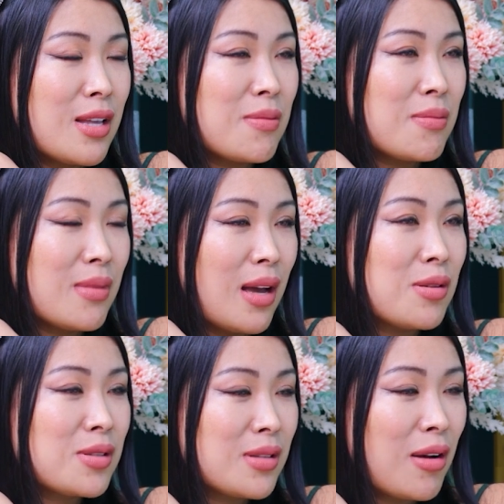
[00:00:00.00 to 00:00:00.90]
him.
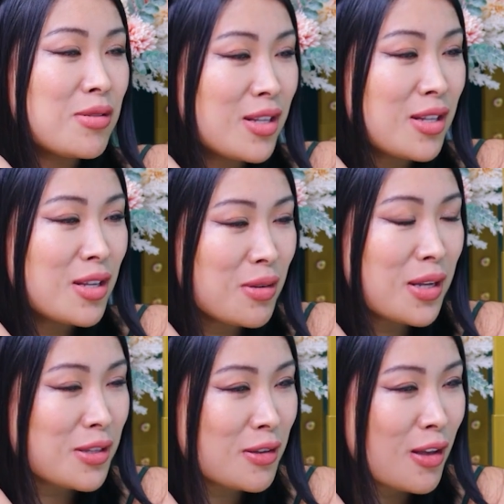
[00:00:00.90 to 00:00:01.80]
I'll send you
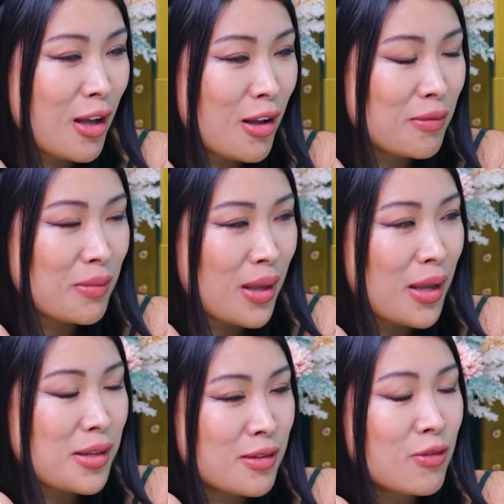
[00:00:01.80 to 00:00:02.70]
his
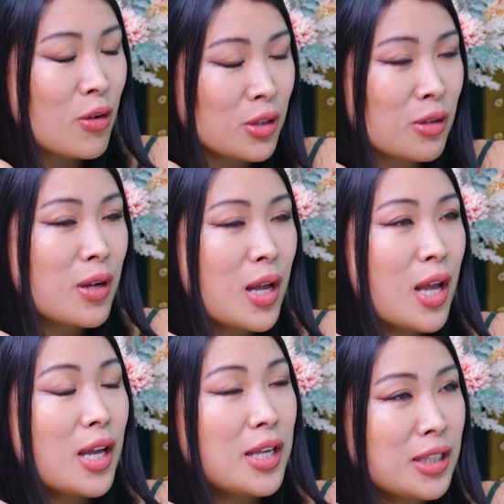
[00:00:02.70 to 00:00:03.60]
photo.
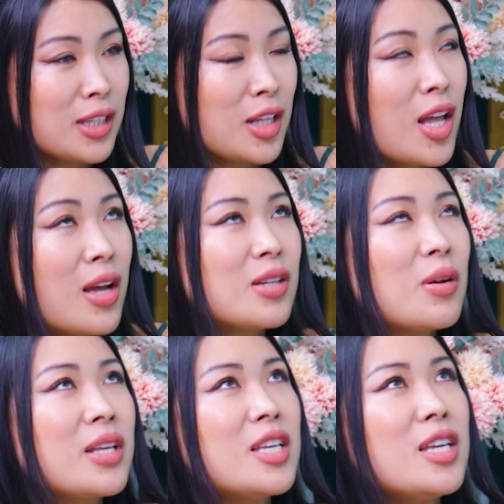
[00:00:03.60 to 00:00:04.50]
He did it. So
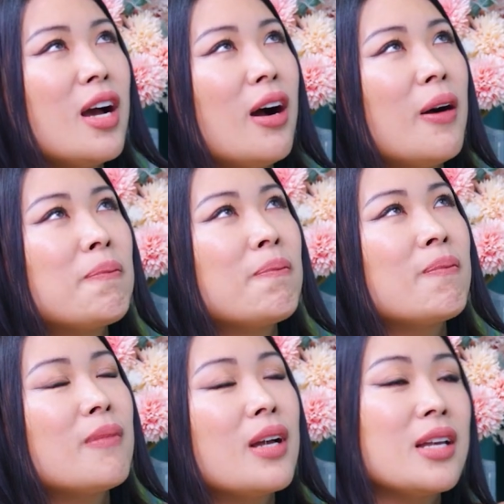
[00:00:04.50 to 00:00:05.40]
he
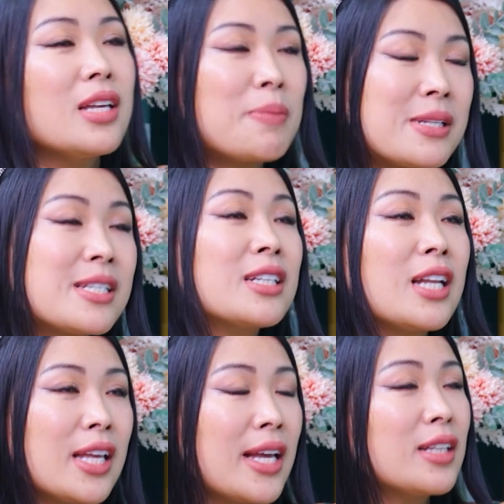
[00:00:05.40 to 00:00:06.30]

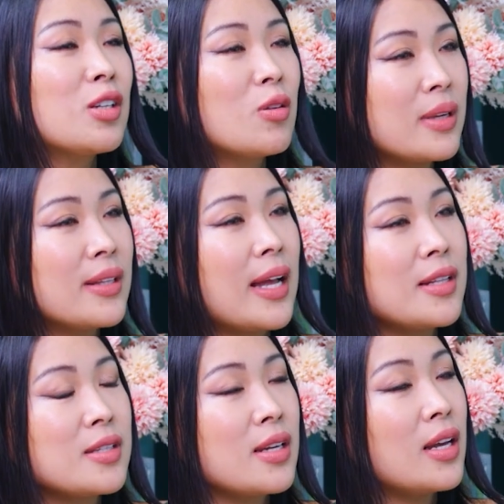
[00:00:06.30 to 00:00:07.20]
basically told me
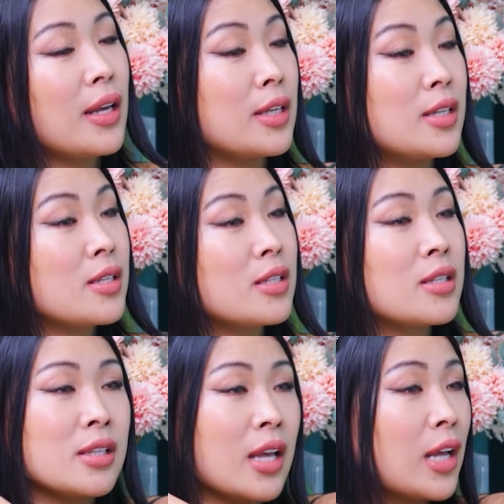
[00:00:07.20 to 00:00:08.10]
that
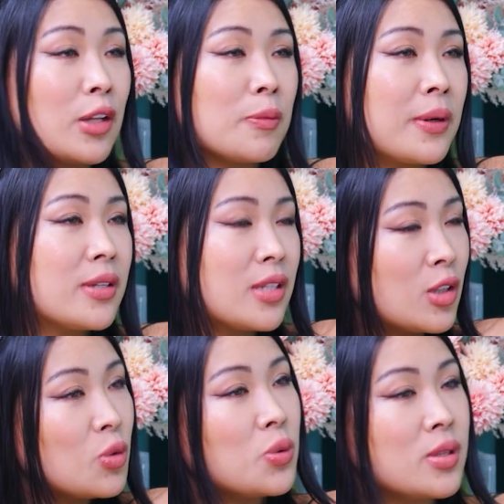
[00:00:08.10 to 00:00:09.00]
he's the kind of
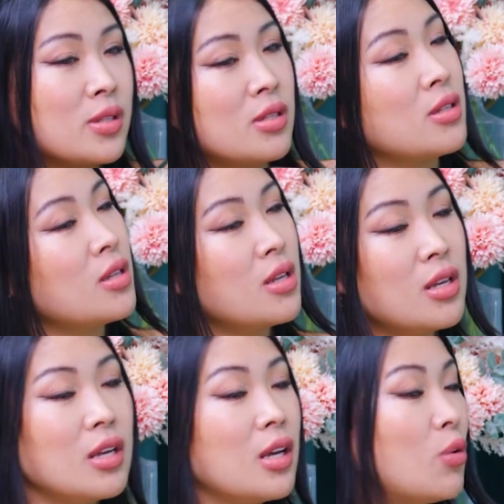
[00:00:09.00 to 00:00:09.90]
person
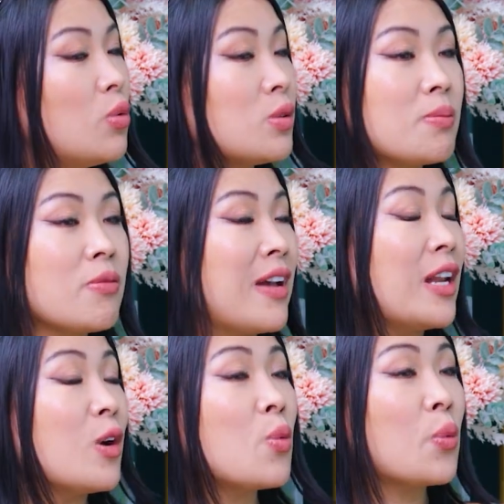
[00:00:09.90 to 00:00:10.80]
who
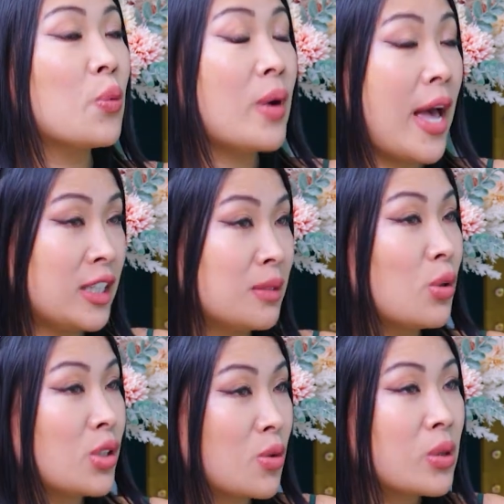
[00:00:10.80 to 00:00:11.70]
value action
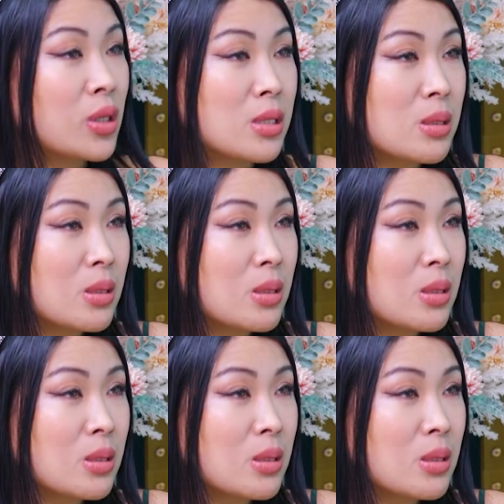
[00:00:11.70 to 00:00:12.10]
more than words.